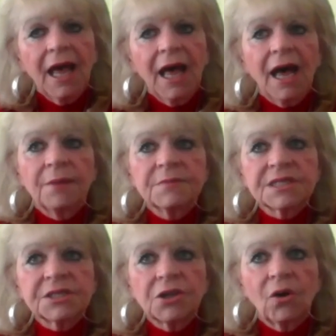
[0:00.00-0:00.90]
Um,
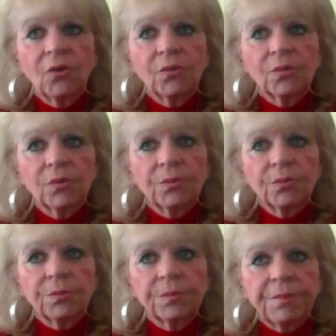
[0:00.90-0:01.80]
so
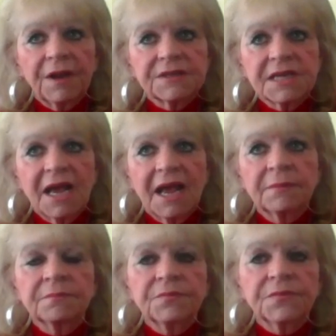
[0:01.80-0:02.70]
by the
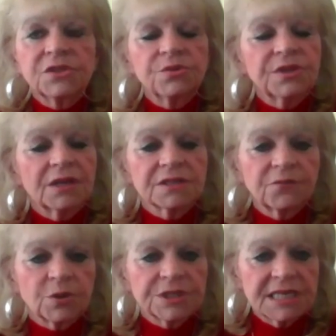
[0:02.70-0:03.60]
time the
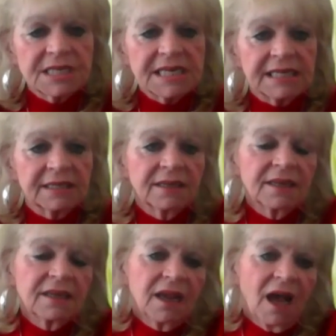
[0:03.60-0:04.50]
2014
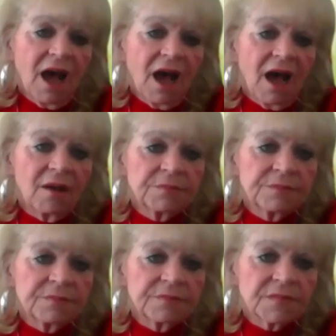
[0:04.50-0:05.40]

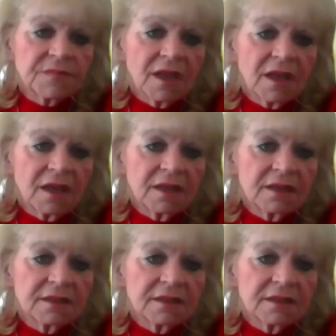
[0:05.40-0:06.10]
um, uh,